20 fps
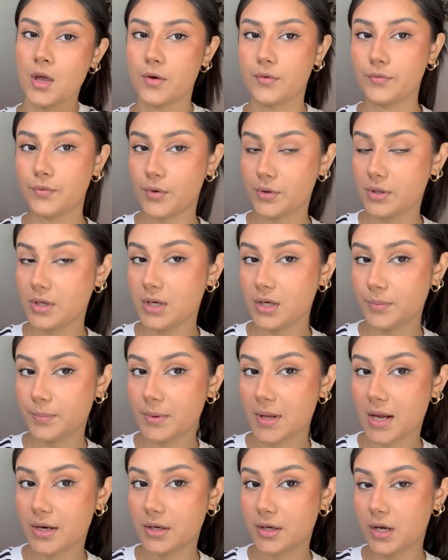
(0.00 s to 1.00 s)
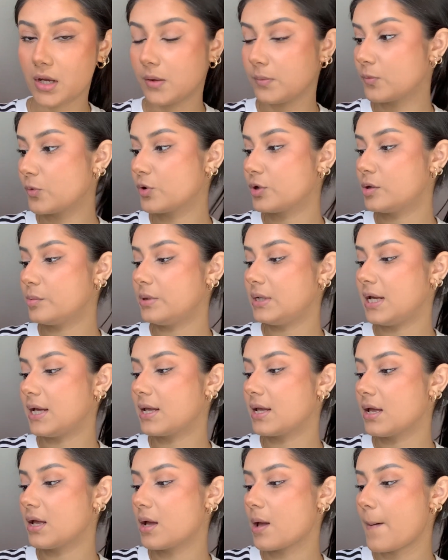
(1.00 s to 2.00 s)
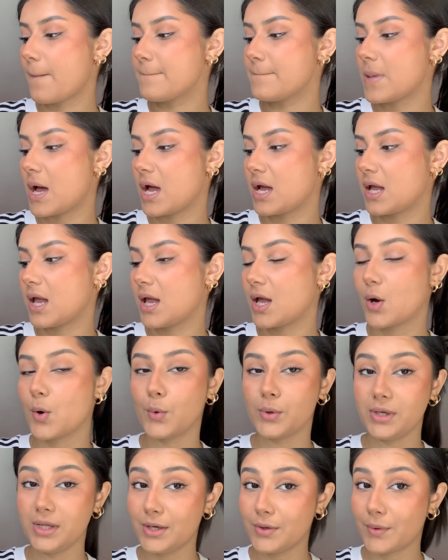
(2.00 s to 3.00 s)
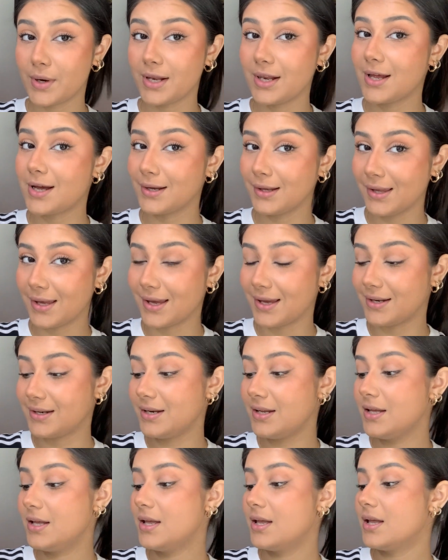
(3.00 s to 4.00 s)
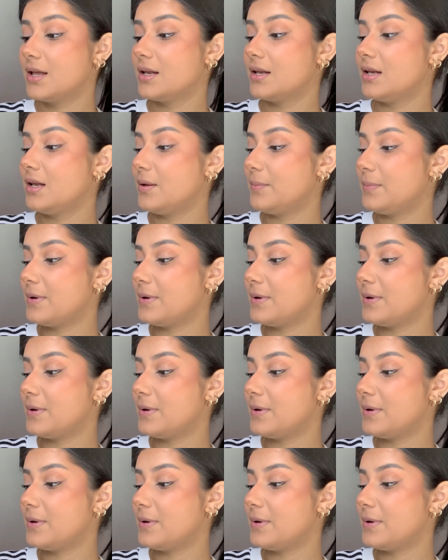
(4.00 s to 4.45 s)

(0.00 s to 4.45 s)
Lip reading: for the lip liner, I'm going to be taking my holy grail again, lip